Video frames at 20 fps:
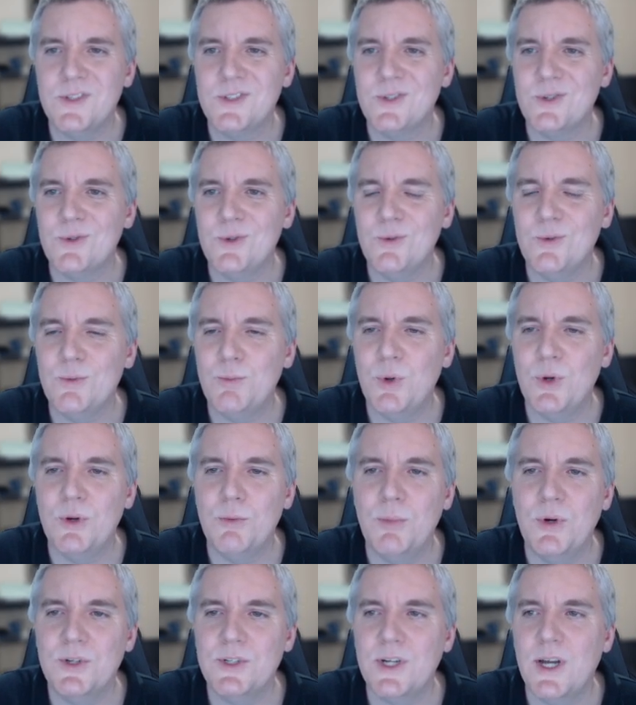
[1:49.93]
So you would put a
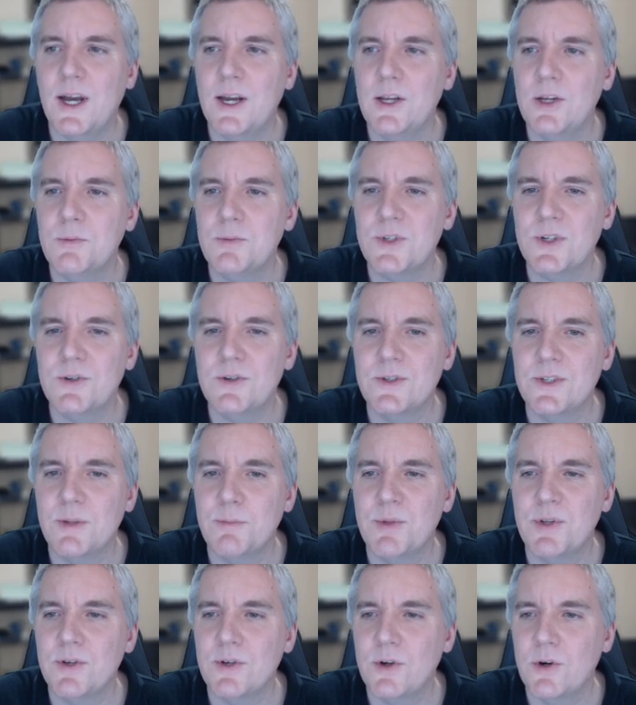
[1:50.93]
bunch of items under
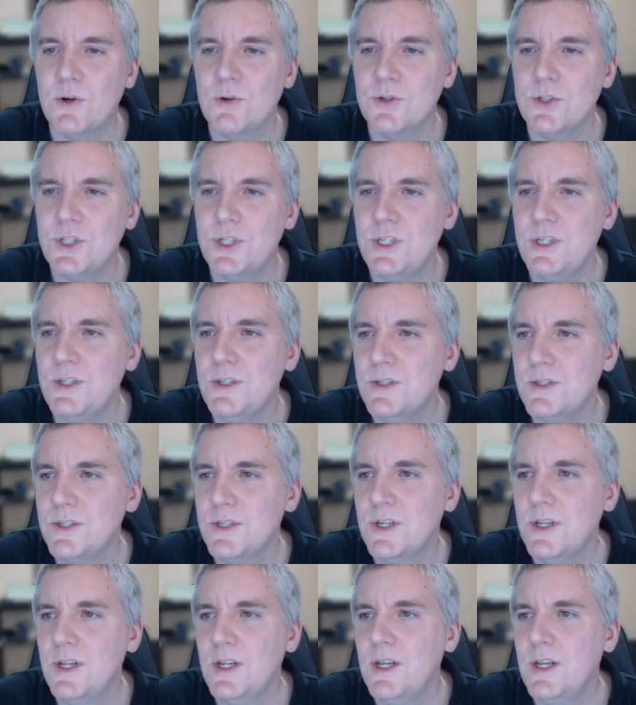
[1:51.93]
something called cheese,